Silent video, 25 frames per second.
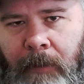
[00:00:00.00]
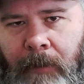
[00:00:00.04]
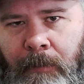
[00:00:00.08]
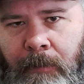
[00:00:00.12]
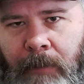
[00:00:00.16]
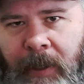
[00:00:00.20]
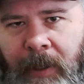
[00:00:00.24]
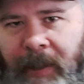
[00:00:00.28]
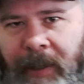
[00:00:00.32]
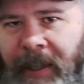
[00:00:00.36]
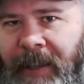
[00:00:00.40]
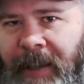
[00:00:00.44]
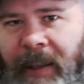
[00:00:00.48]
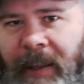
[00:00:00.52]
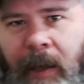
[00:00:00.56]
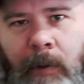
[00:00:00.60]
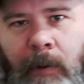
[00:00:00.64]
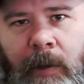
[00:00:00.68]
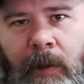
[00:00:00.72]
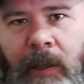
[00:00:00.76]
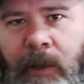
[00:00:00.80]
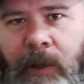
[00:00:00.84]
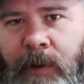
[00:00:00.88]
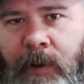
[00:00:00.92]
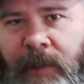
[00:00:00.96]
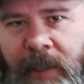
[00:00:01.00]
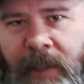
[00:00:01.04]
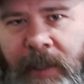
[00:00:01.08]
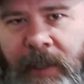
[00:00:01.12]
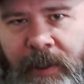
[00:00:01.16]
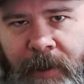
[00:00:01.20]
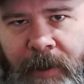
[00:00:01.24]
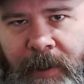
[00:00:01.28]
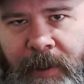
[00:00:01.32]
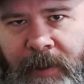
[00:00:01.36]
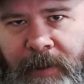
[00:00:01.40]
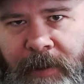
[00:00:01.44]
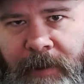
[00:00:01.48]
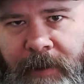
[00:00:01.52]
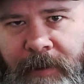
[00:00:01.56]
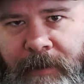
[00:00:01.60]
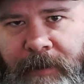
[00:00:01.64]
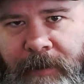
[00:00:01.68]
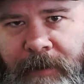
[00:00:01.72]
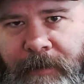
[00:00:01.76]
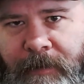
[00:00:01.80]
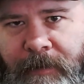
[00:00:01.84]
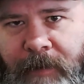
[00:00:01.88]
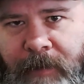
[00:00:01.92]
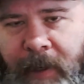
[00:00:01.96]
but then they would lose interest
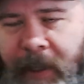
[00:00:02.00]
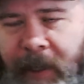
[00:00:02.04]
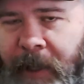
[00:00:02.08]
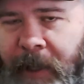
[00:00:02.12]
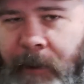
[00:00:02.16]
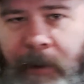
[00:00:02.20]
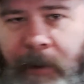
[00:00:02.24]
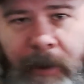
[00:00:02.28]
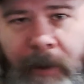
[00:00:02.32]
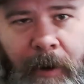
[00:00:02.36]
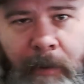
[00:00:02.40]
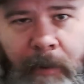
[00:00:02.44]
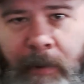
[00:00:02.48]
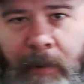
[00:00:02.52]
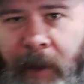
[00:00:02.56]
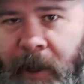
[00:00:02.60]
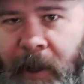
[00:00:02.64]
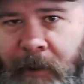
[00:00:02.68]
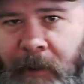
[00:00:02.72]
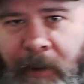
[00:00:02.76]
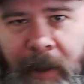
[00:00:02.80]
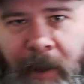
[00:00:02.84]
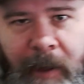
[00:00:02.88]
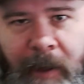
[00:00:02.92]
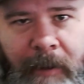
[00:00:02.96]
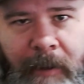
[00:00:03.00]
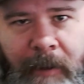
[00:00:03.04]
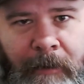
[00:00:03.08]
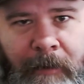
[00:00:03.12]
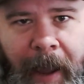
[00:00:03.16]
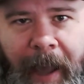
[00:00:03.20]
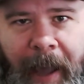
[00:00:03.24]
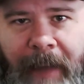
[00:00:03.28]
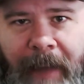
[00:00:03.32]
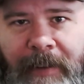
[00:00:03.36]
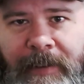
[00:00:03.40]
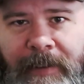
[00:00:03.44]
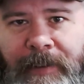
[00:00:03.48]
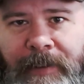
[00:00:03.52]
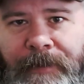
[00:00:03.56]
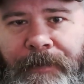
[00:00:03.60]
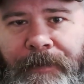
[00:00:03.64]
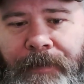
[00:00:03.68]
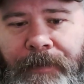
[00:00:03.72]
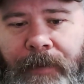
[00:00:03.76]
and they would go play with the other rats.